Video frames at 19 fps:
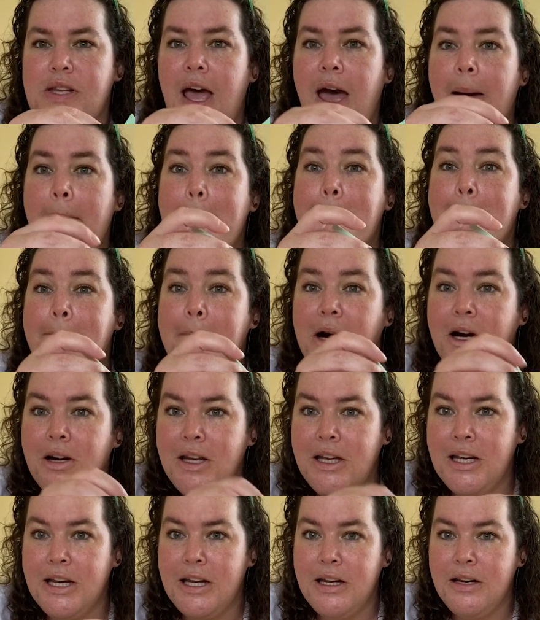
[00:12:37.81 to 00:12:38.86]
at
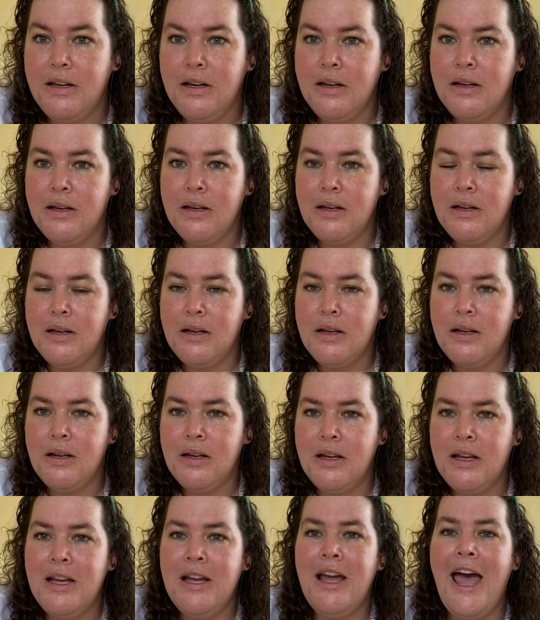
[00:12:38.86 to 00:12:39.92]

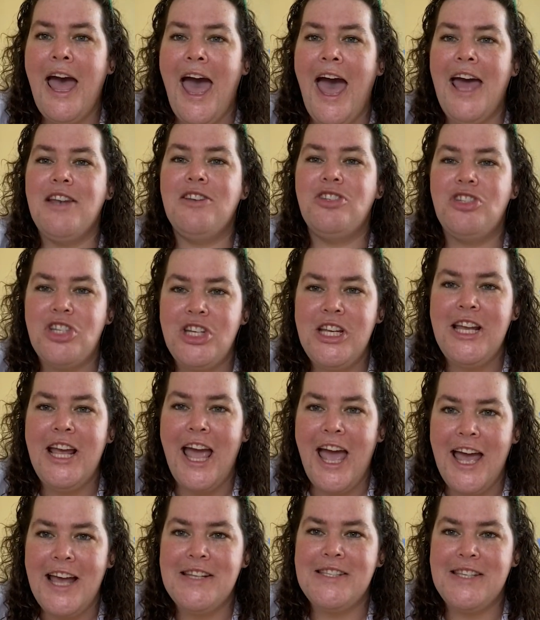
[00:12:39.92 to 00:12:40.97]

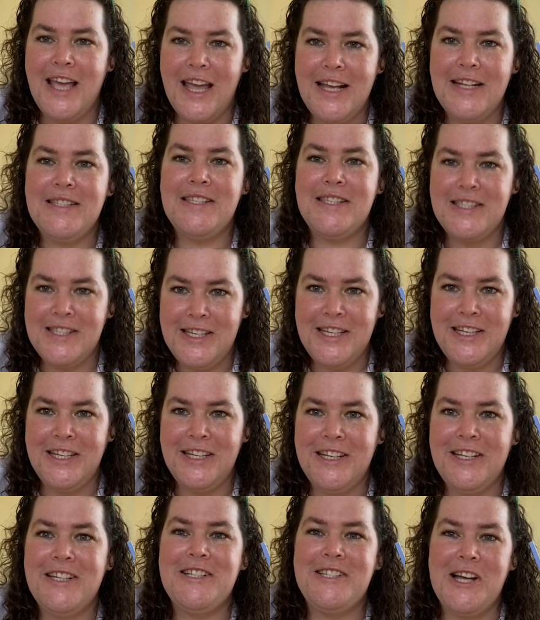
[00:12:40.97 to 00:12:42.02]

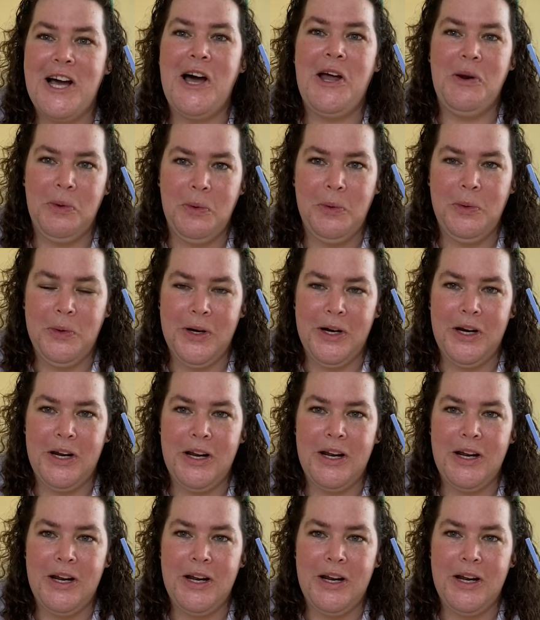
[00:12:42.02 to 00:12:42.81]
marketing@gsnc.org.